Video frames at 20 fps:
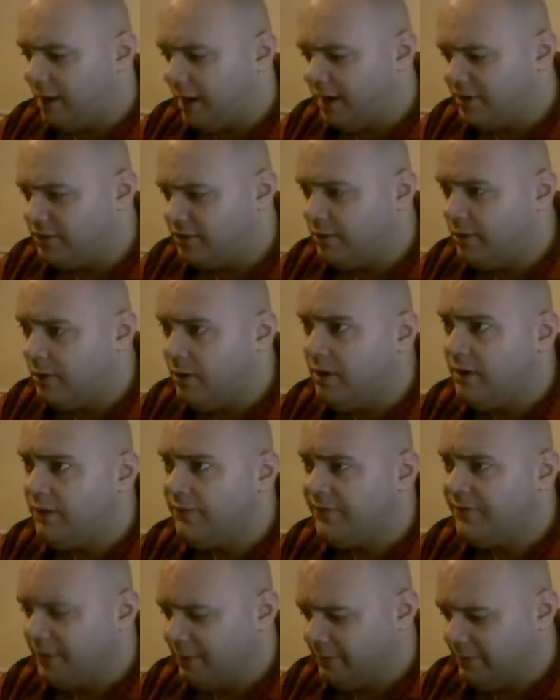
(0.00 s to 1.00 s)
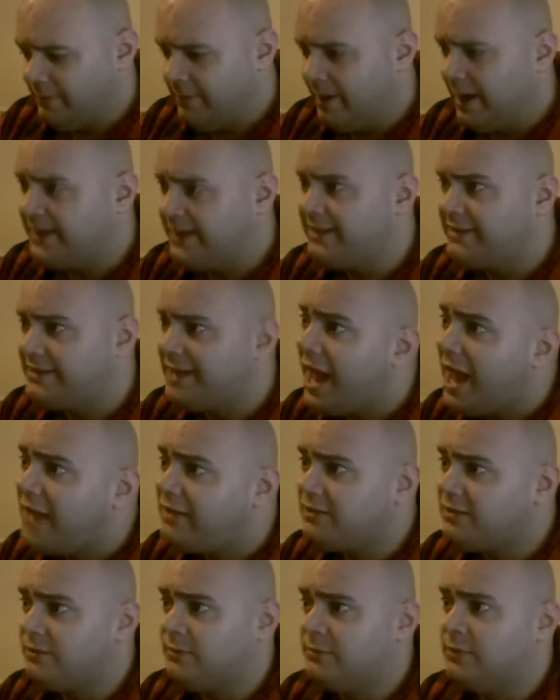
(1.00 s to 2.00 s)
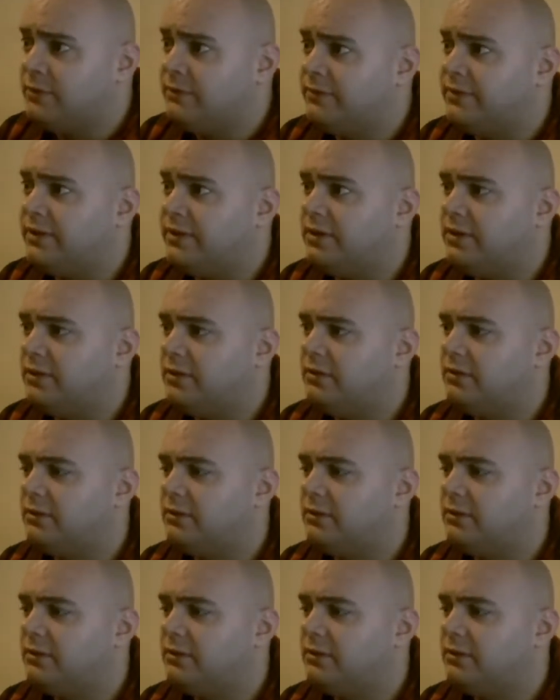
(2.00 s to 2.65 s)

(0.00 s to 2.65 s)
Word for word: You got your horror film in my disaster movie.